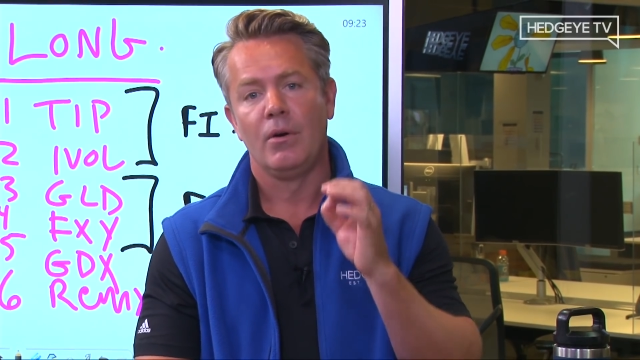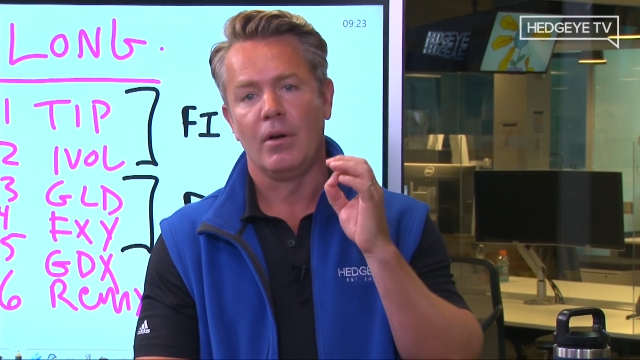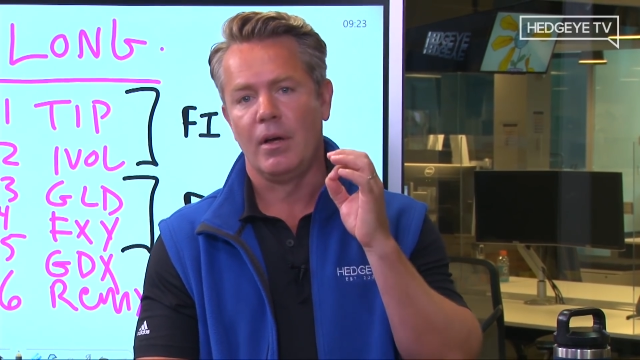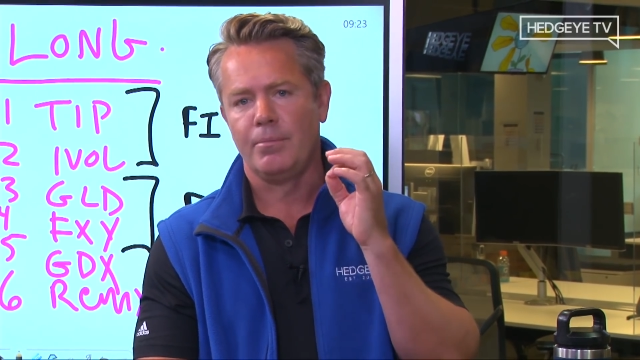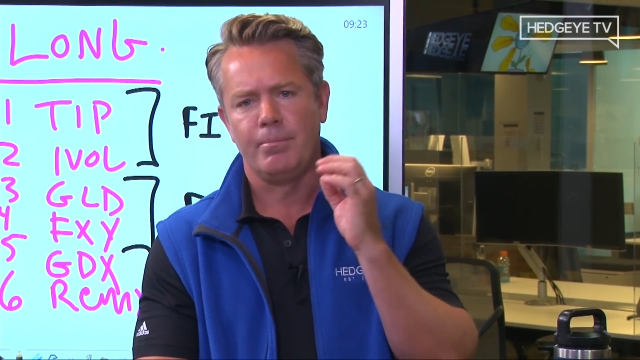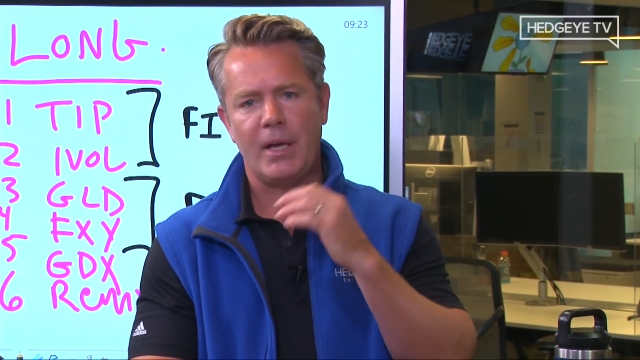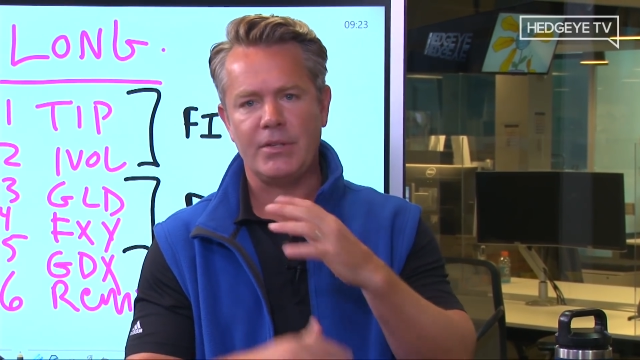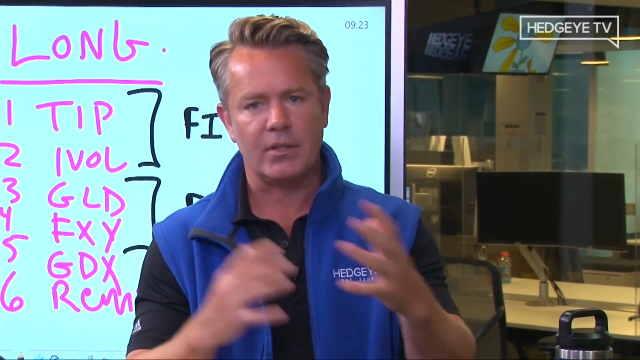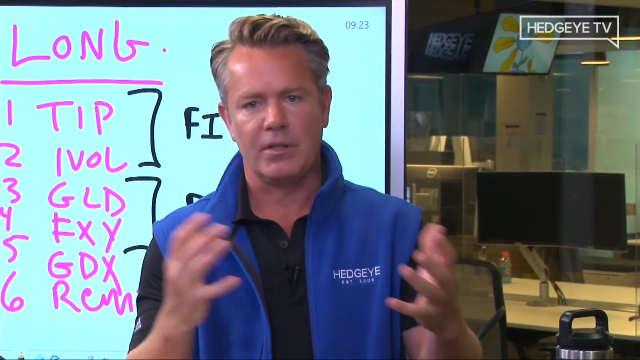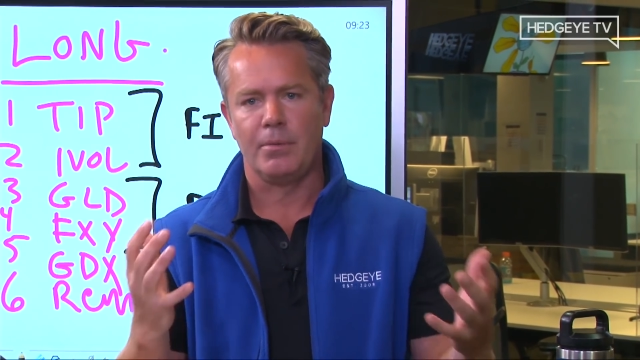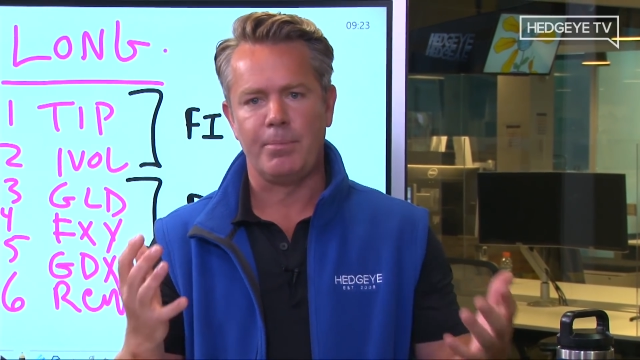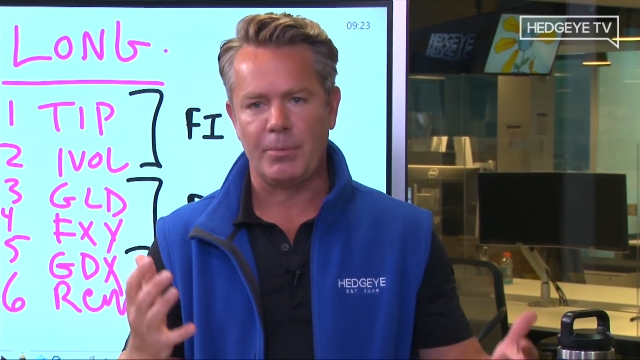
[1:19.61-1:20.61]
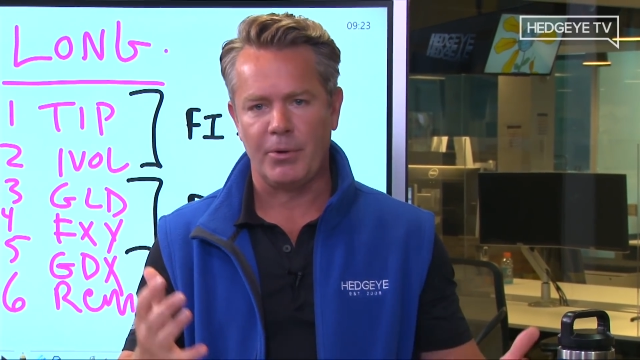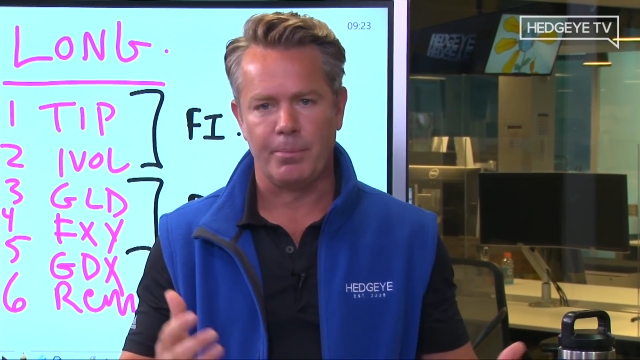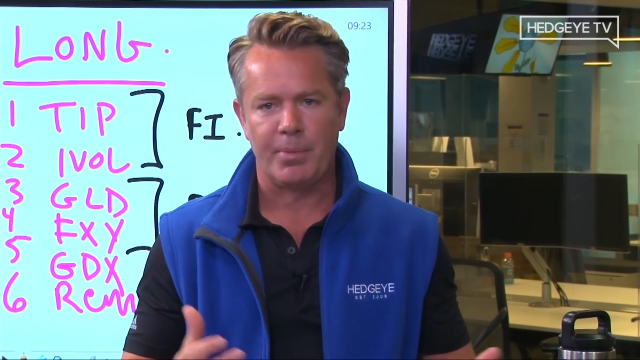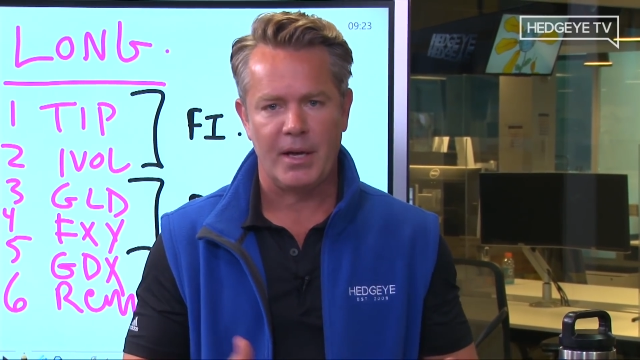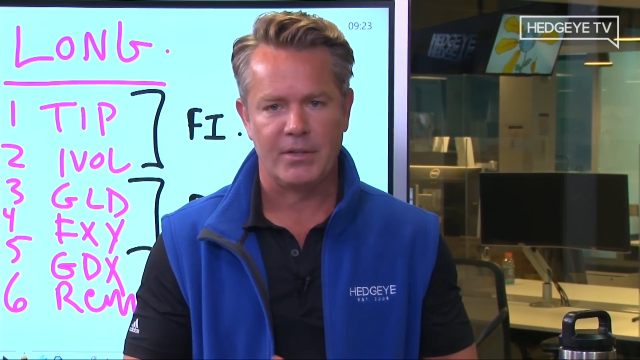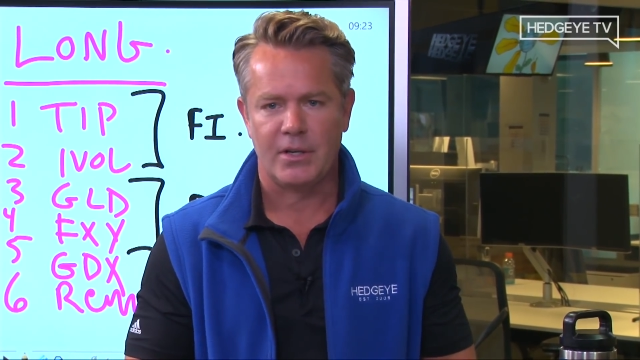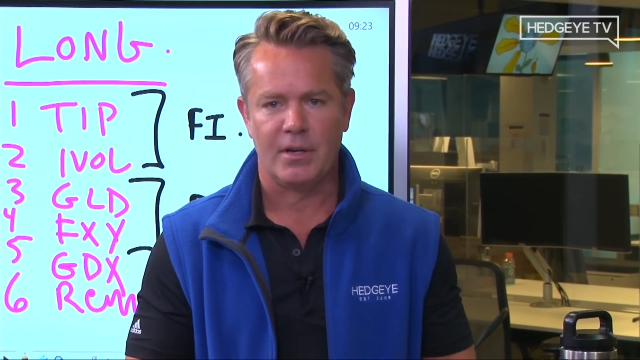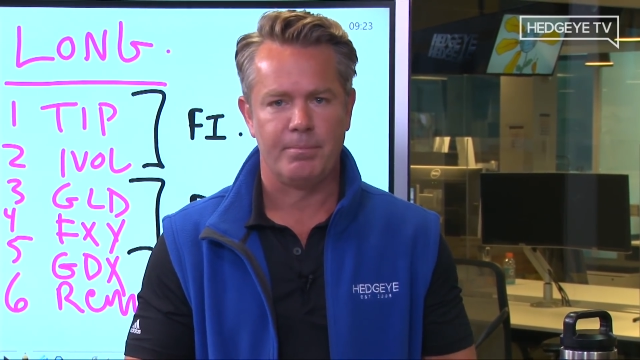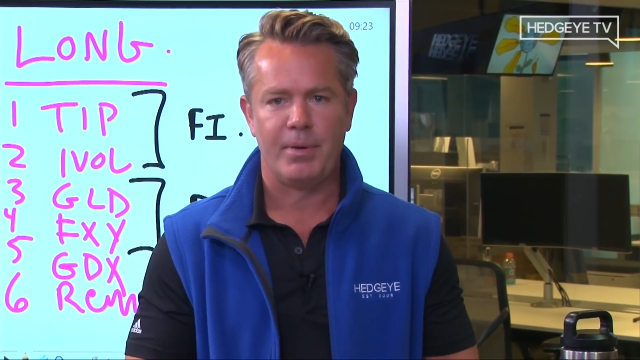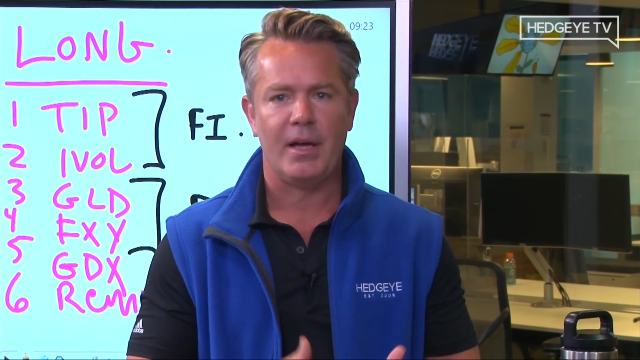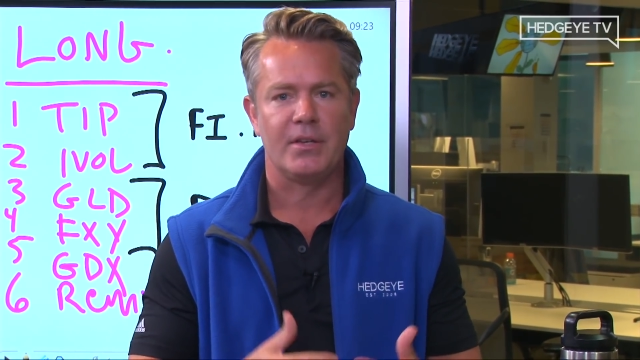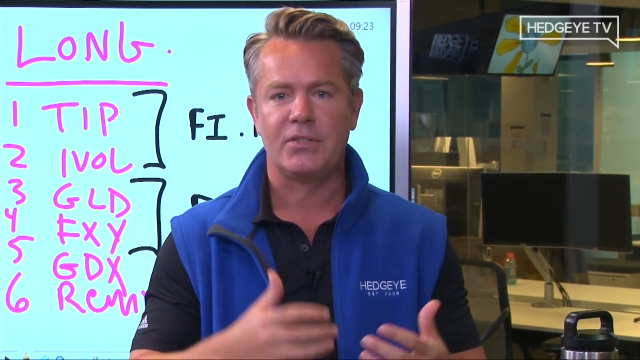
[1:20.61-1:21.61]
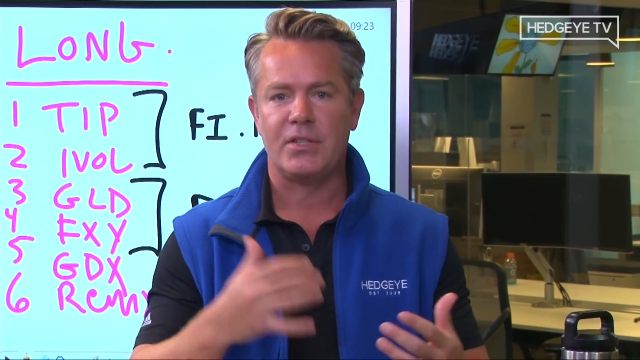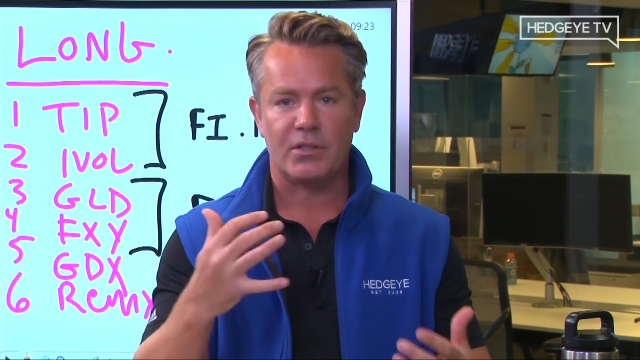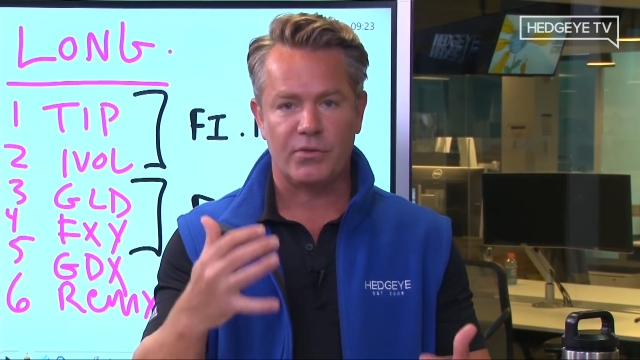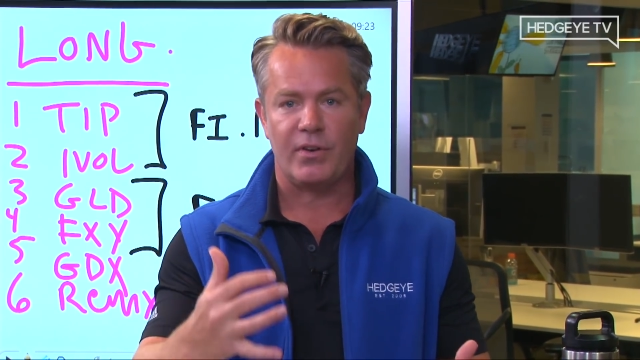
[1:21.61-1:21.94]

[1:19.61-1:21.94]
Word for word: Uh, basically, the people that pays a, pay us six